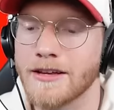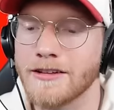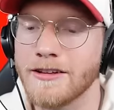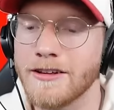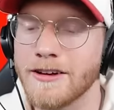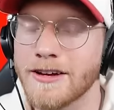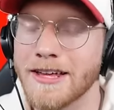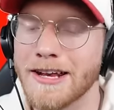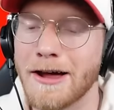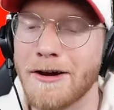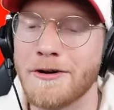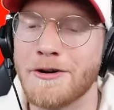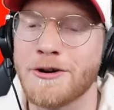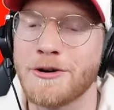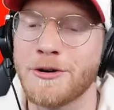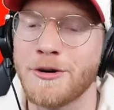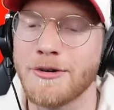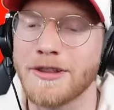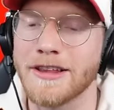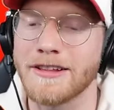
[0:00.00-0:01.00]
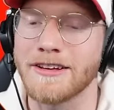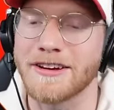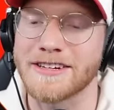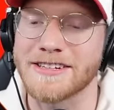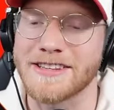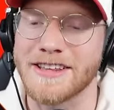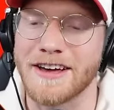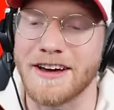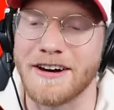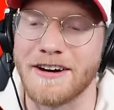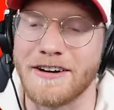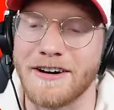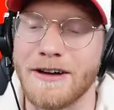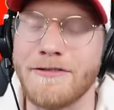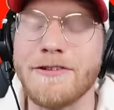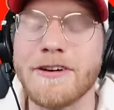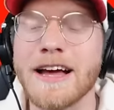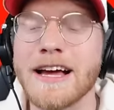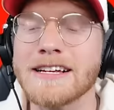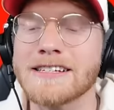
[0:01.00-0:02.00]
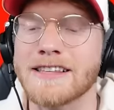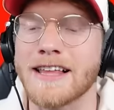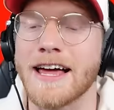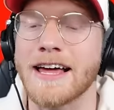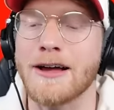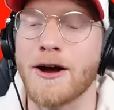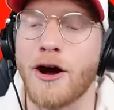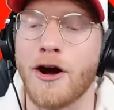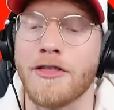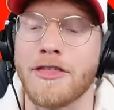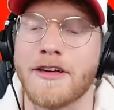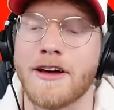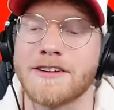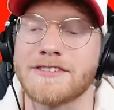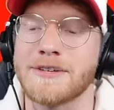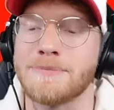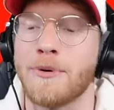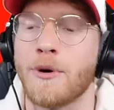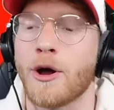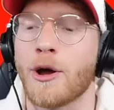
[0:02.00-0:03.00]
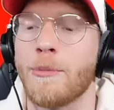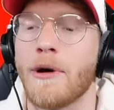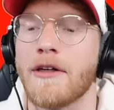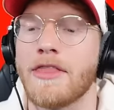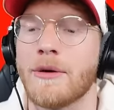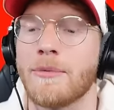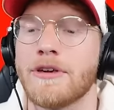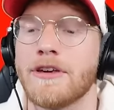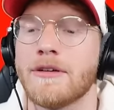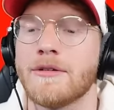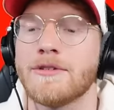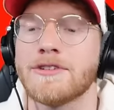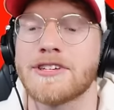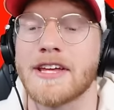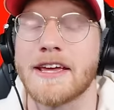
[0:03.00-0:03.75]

Look at how cool it looks, though. If you guys like all the custom Pokemon that we use